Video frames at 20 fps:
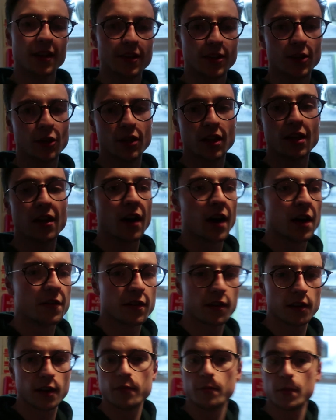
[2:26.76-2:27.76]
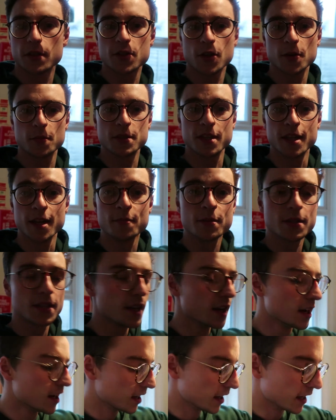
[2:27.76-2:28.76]
uni life, I love my top tips,
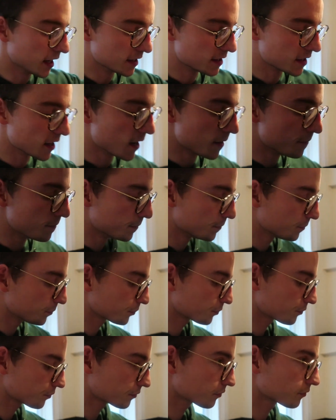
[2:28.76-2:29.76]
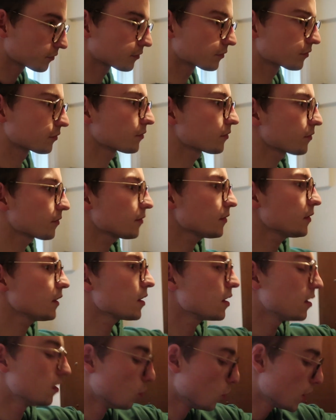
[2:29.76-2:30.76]
is
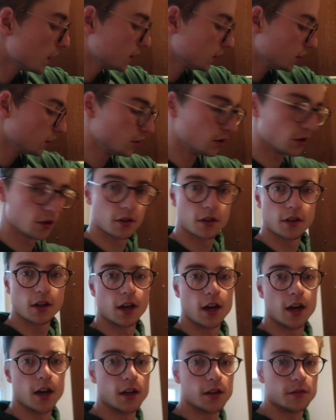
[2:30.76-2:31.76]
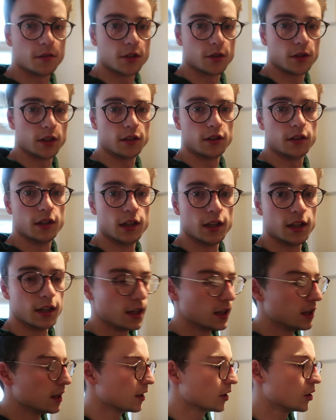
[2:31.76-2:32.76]
when you are doing
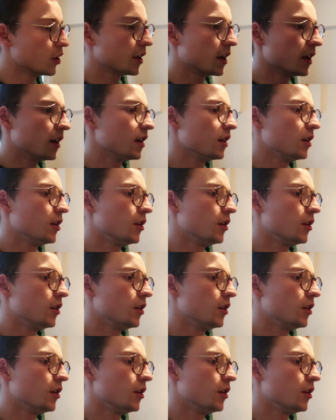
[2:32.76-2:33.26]
cooking at